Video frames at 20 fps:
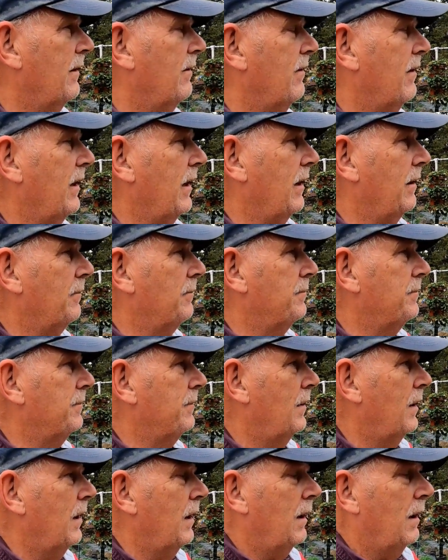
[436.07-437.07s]
let's see.
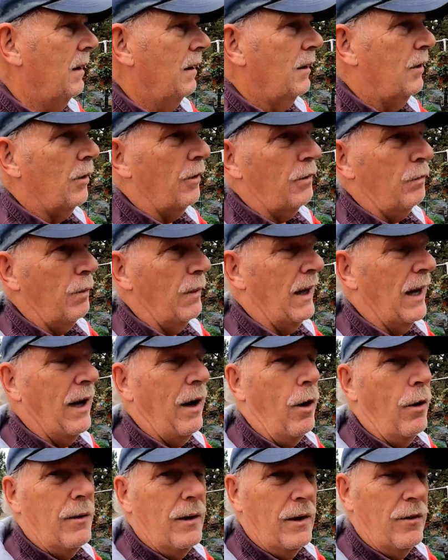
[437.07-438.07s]
Of course, we
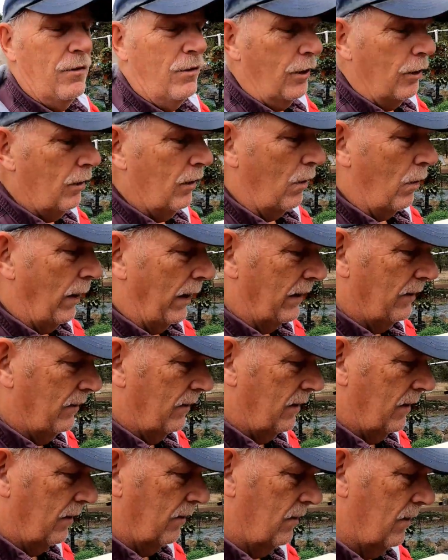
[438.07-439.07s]
got all these new
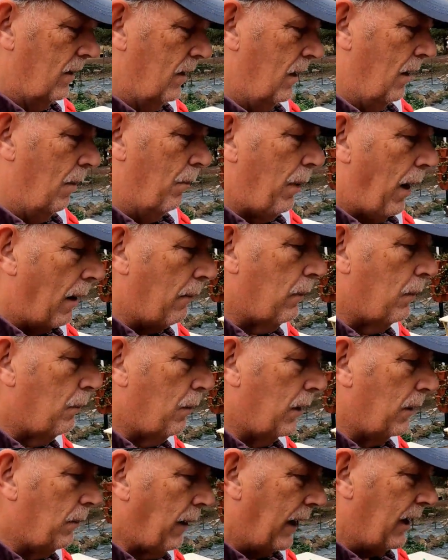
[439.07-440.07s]
acquaintances.
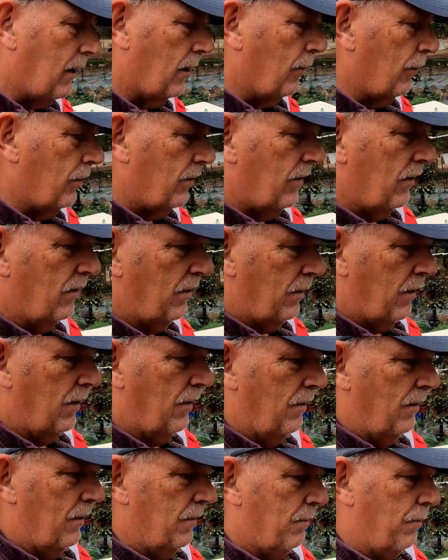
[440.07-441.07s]
Probably my
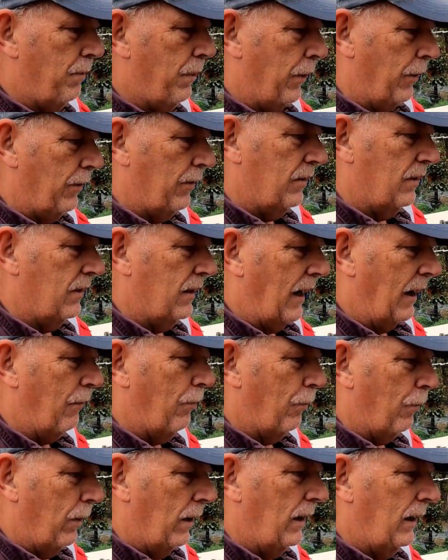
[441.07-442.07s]
closest person
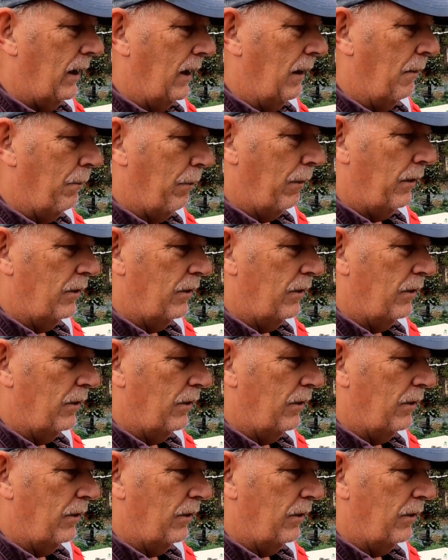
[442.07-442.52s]
I really